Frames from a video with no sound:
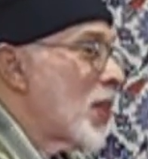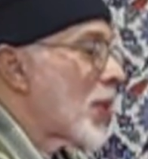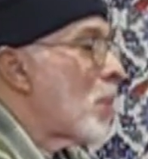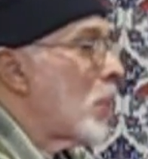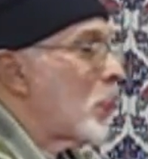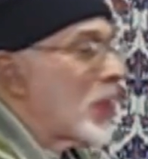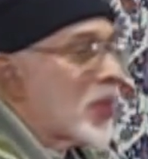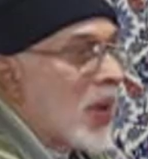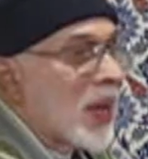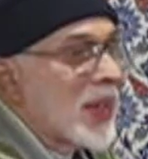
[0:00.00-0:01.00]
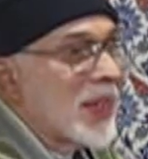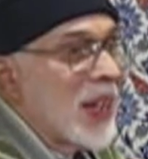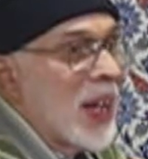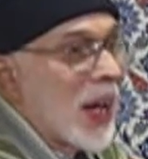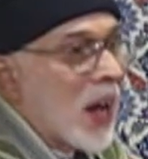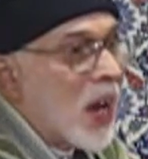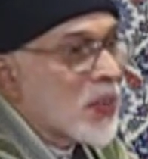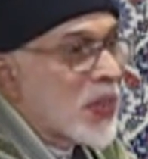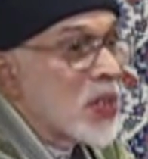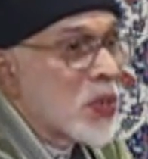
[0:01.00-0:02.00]
some people started
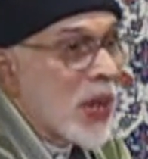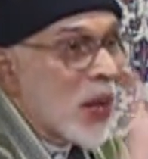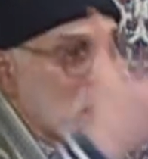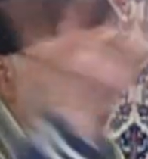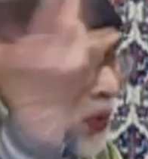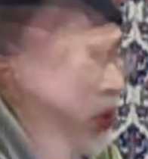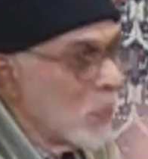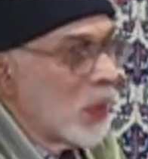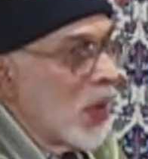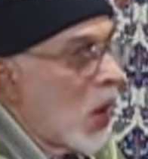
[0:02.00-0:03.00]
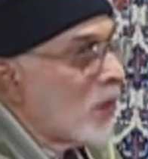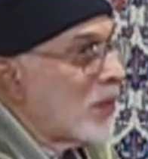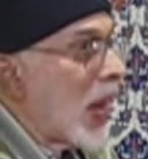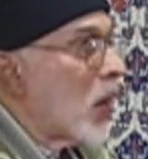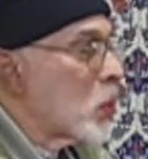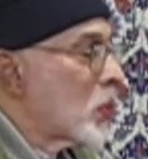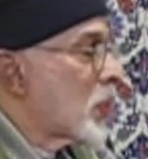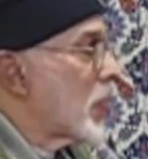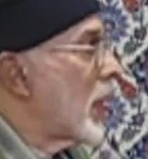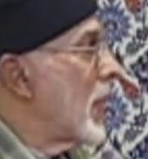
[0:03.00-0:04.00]
casting shadows, you know, of
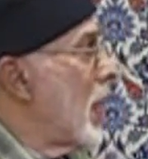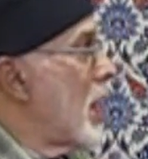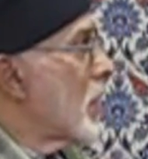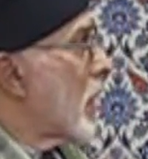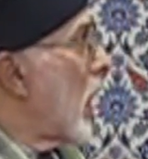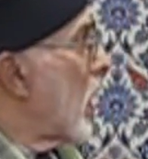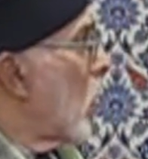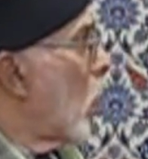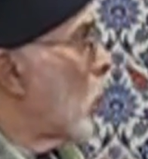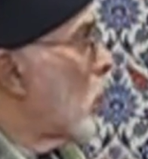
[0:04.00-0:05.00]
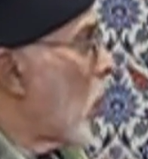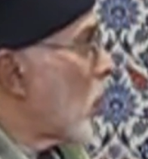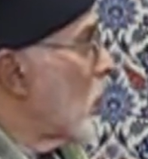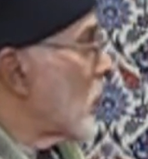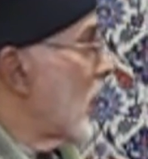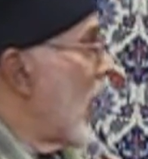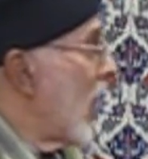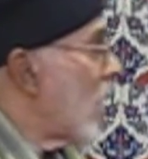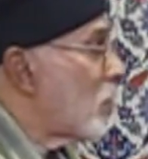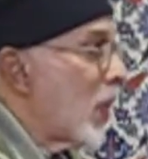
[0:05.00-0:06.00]
doubts, saying, oh, God knows
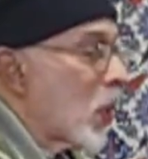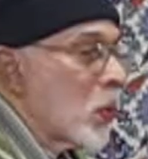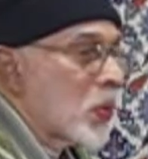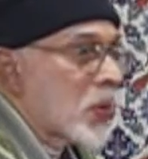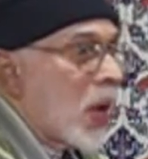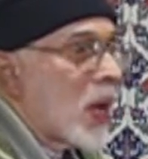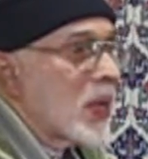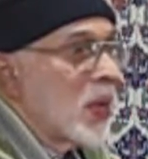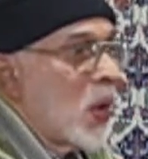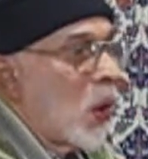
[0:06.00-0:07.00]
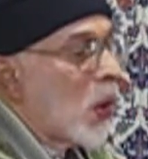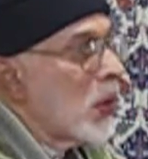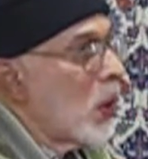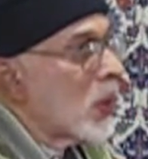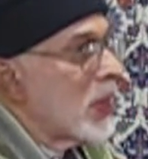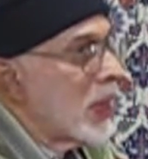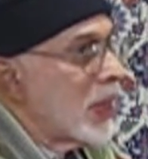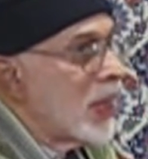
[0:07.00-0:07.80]
if they're going to start or not,